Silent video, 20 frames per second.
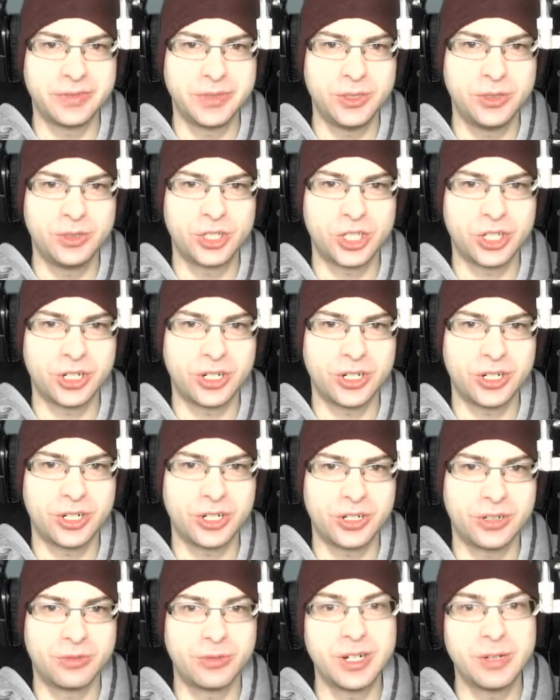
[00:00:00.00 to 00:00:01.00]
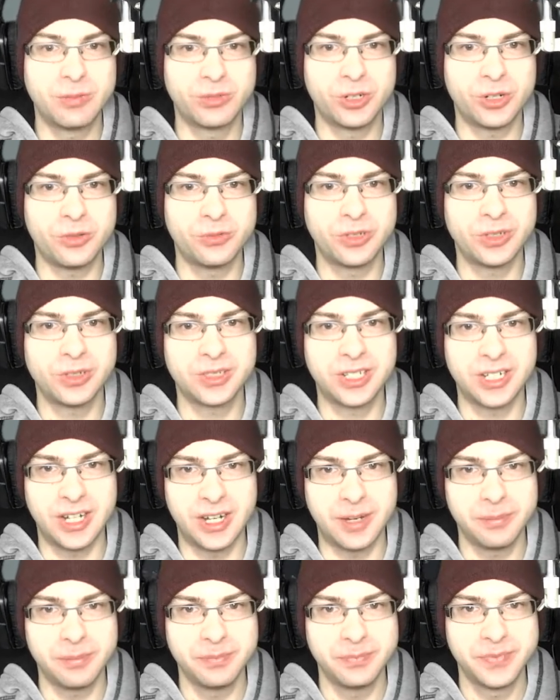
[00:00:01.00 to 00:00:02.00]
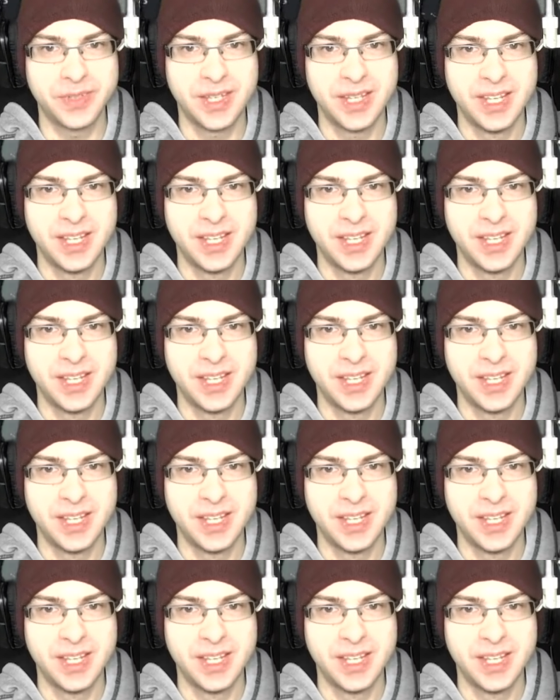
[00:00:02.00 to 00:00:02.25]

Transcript: future, Rimworld will come.